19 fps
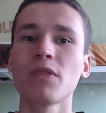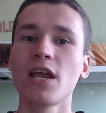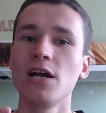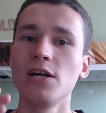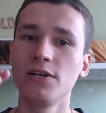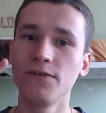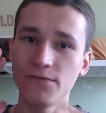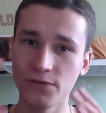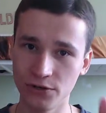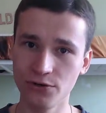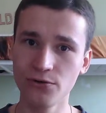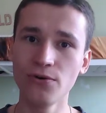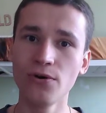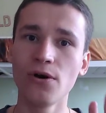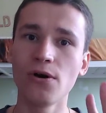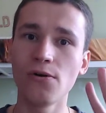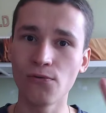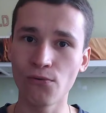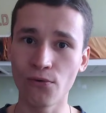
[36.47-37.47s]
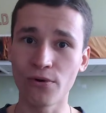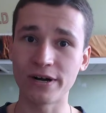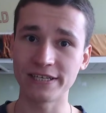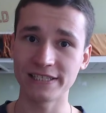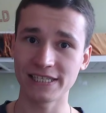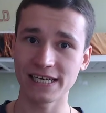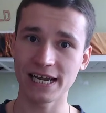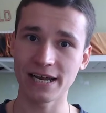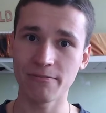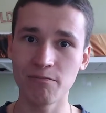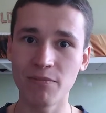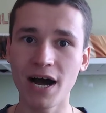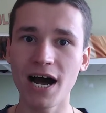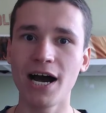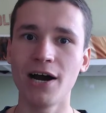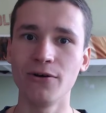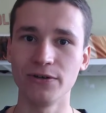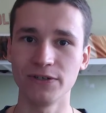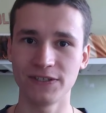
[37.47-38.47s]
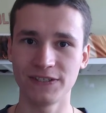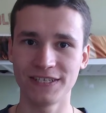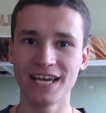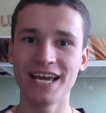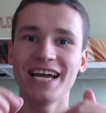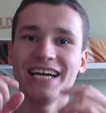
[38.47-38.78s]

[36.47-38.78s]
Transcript: few words about